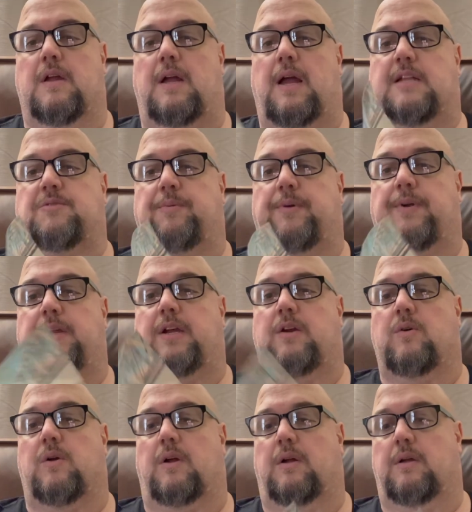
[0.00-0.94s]
That's pretty
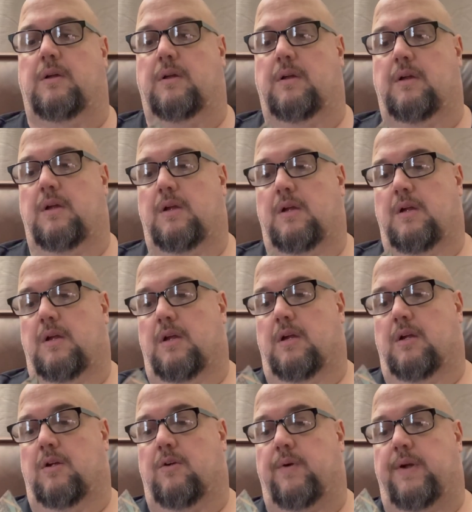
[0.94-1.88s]
cool.
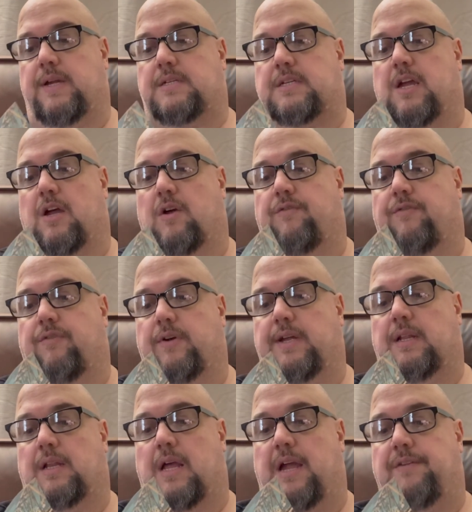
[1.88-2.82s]
Grace
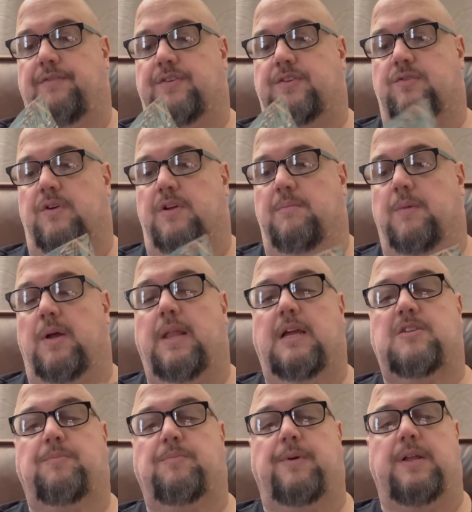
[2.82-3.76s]
Calvary live stream. Oh,
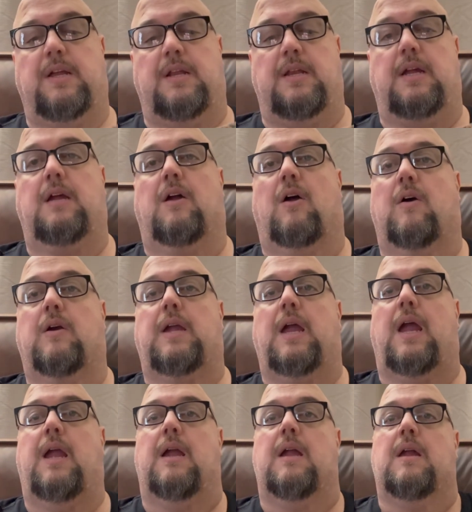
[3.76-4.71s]
that's pretty neat.
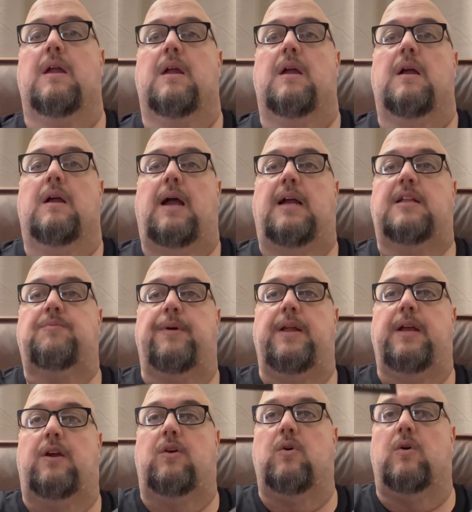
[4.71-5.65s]
Okay, that's
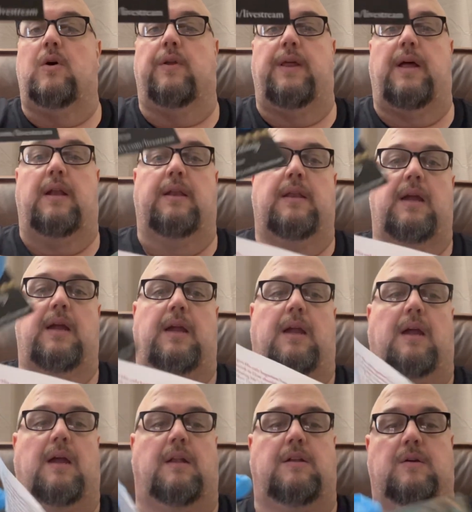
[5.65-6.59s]
pretty cool that they
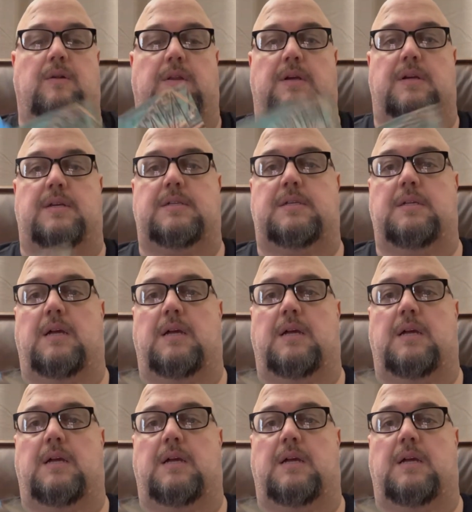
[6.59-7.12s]
do this.